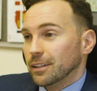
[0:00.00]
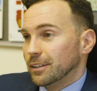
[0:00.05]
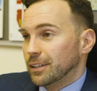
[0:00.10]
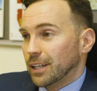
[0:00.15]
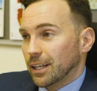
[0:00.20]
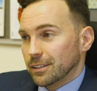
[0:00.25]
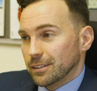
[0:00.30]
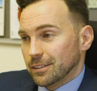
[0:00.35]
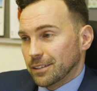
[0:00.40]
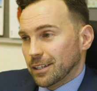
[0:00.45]

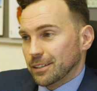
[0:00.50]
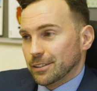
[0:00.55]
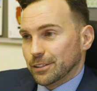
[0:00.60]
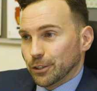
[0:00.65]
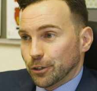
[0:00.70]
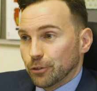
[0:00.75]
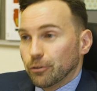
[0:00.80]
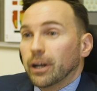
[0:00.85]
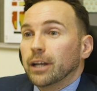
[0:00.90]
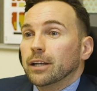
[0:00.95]
That's
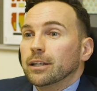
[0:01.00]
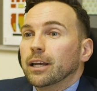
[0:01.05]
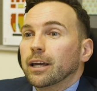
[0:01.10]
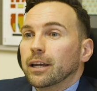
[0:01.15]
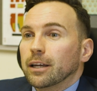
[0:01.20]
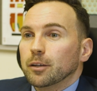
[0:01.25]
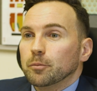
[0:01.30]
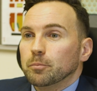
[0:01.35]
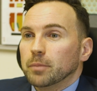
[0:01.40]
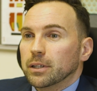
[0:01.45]
a great
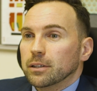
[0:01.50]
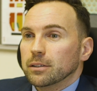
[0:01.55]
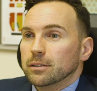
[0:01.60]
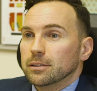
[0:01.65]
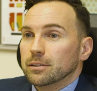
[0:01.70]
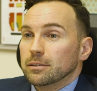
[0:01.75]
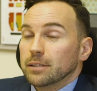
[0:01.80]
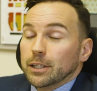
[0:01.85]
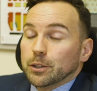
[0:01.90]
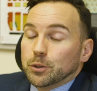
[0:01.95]
day,
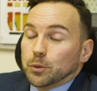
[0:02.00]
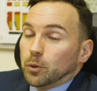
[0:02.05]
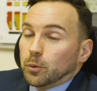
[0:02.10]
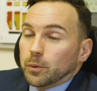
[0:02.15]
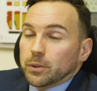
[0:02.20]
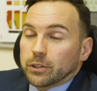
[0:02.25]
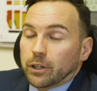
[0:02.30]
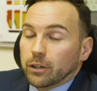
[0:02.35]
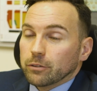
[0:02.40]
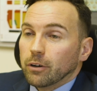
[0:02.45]
because things will
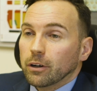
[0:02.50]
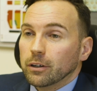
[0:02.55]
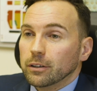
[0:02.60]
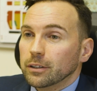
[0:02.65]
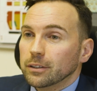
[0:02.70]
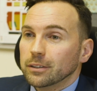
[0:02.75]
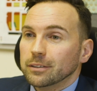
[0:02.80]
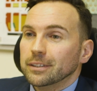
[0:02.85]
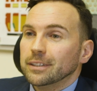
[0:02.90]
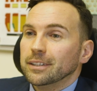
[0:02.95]
always go wrong.